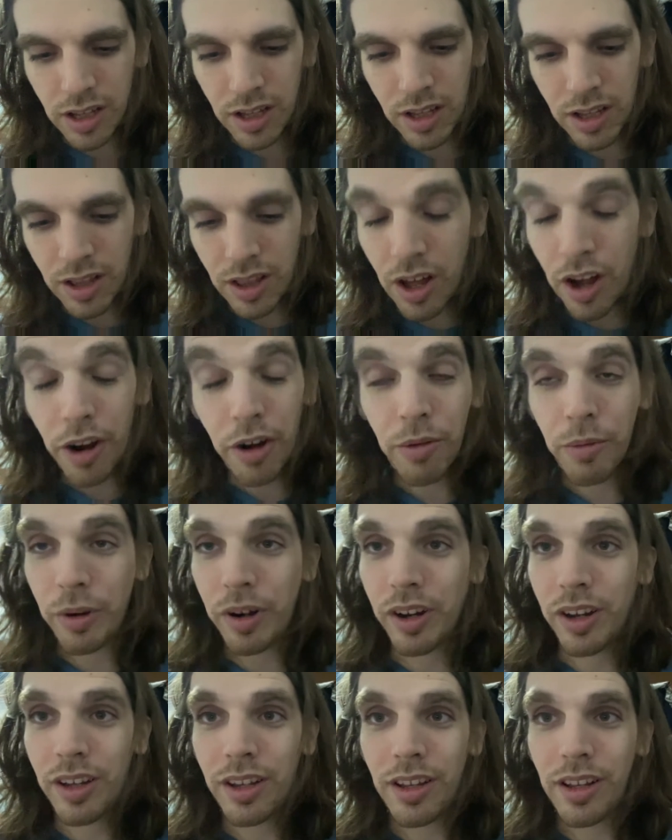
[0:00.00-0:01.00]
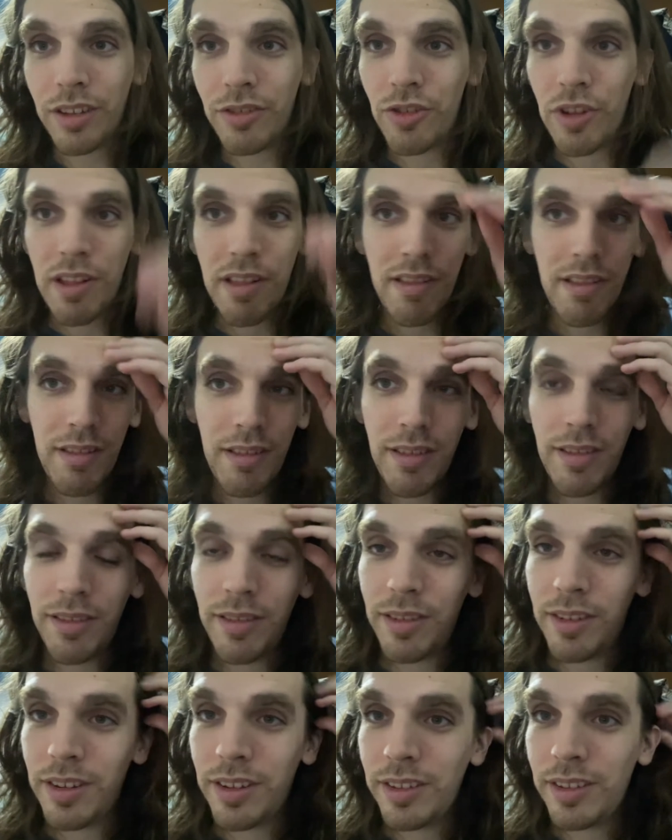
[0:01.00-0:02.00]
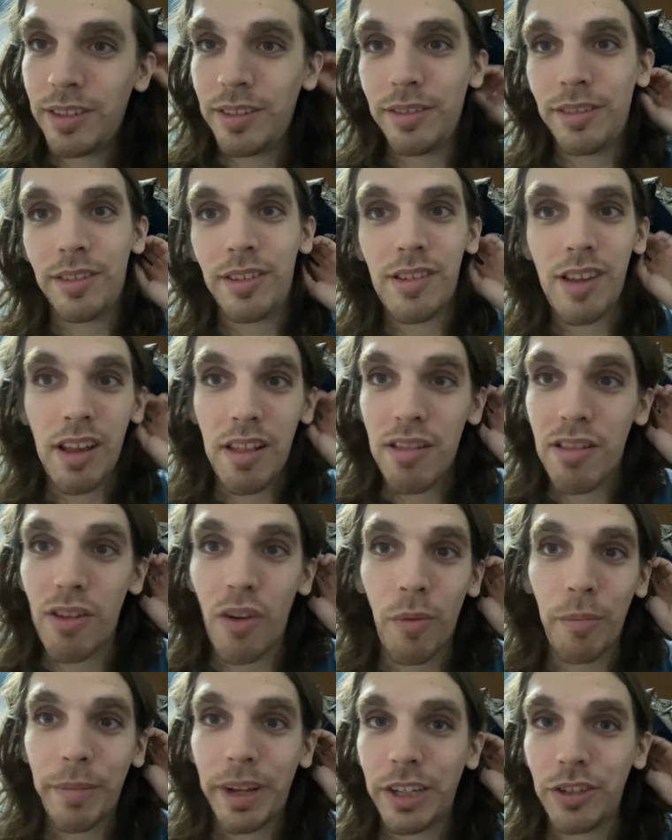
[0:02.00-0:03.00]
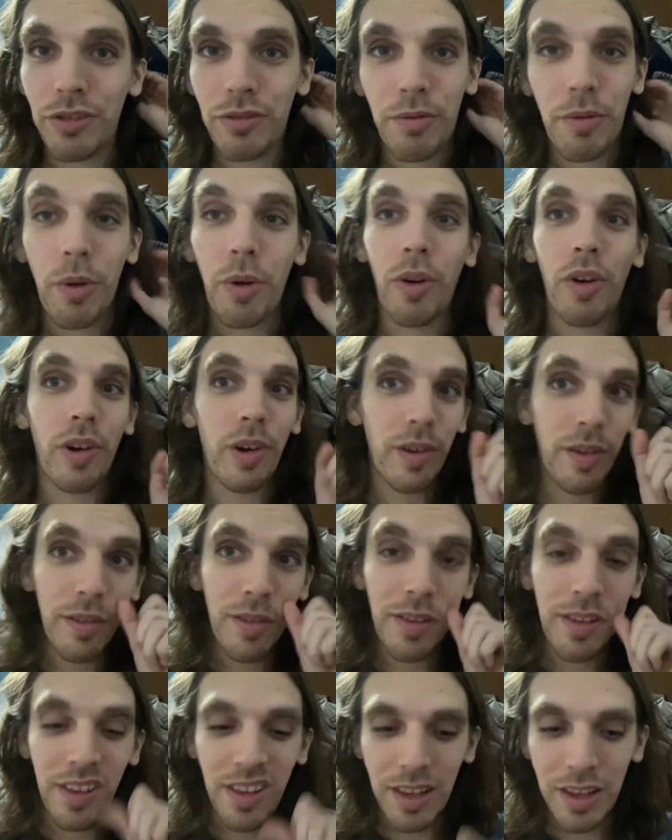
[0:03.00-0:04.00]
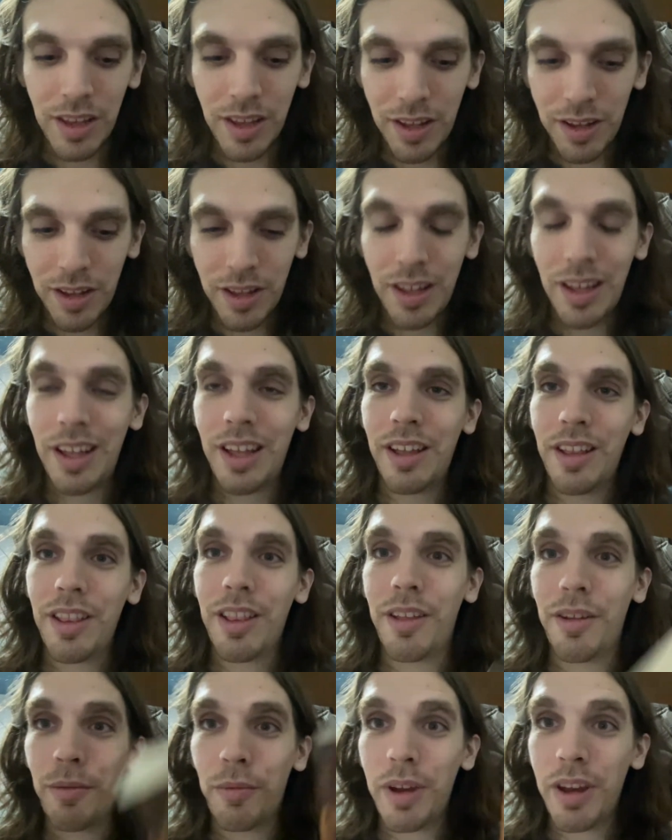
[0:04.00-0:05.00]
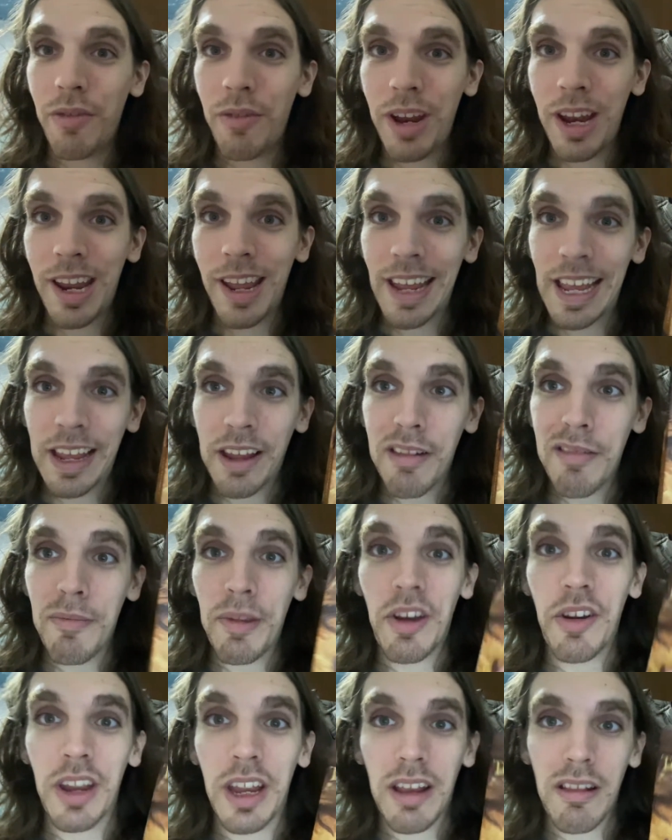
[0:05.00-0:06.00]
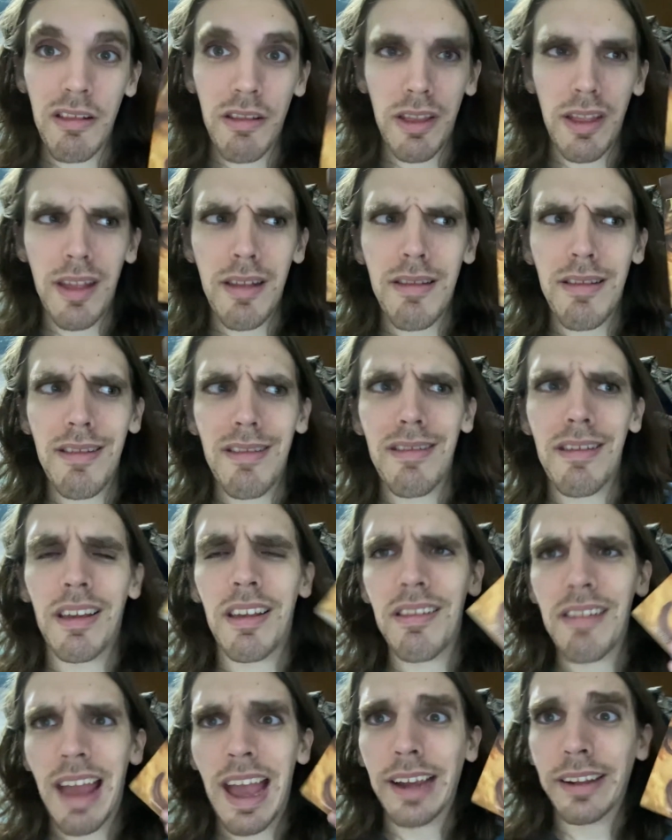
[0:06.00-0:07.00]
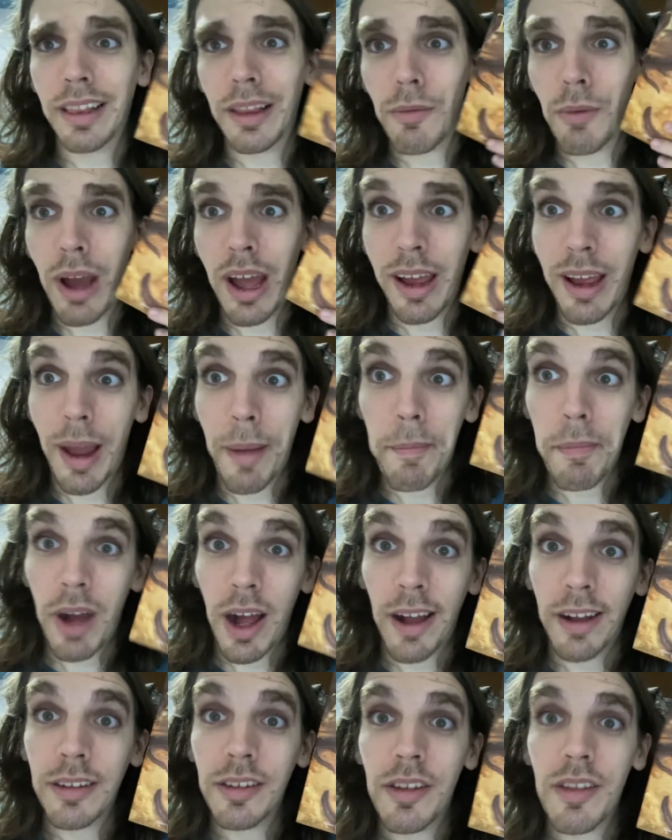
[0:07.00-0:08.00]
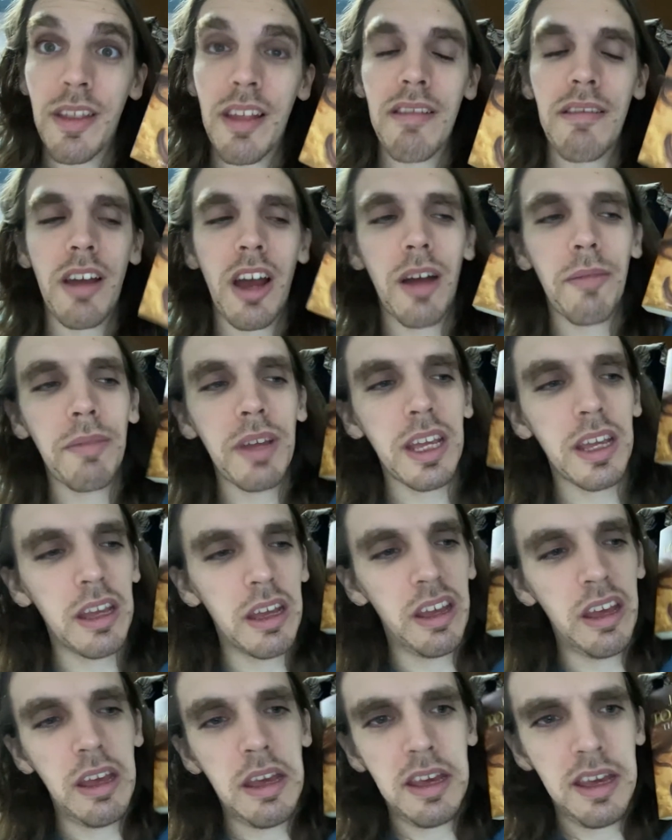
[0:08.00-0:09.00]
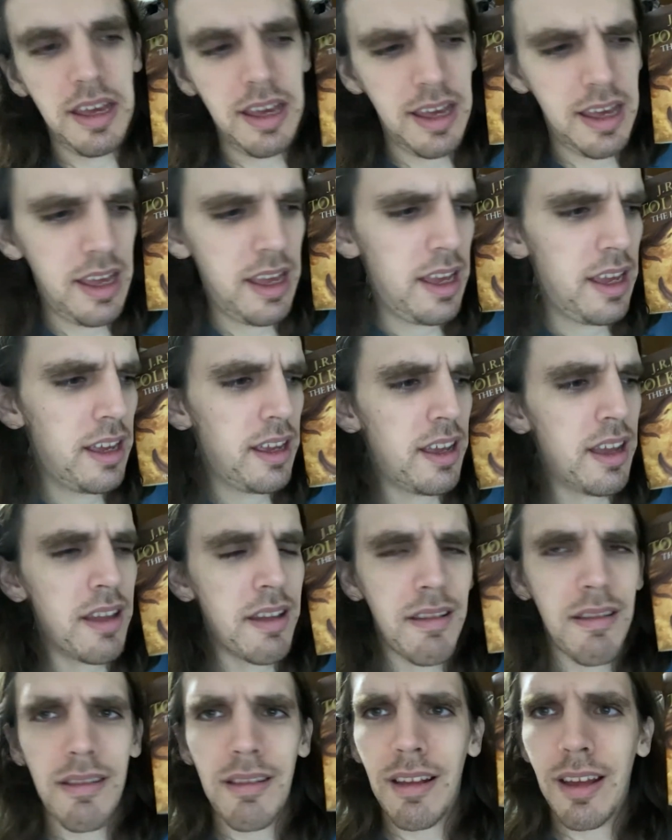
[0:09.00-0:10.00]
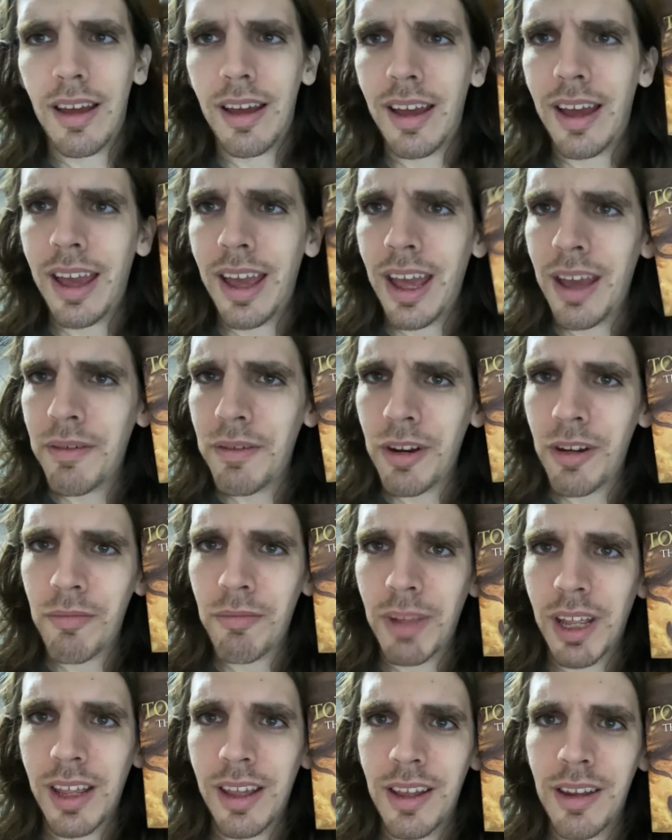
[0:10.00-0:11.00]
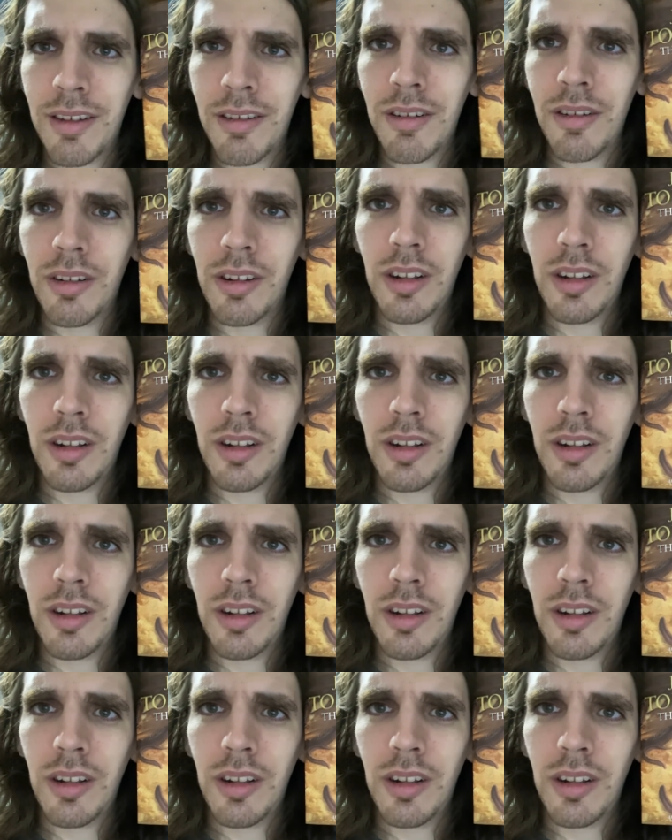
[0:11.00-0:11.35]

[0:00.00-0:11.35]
artwork just does so much for the rereading experience. This is exactly why I bought this copy, because I have it on my Kindle,